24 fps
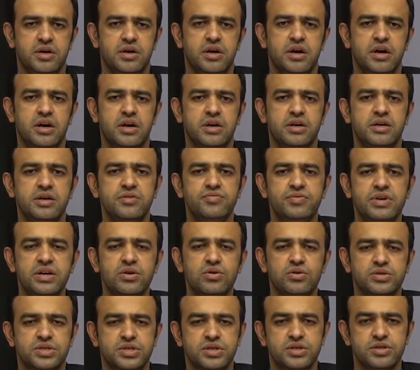and Nifty
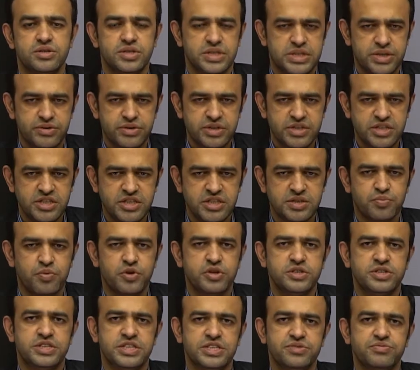closed at around
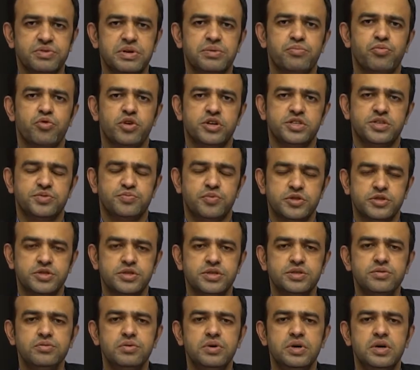76.65 points
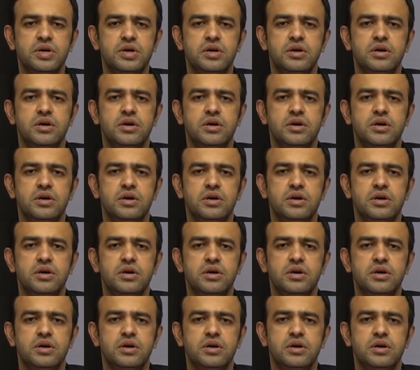positive.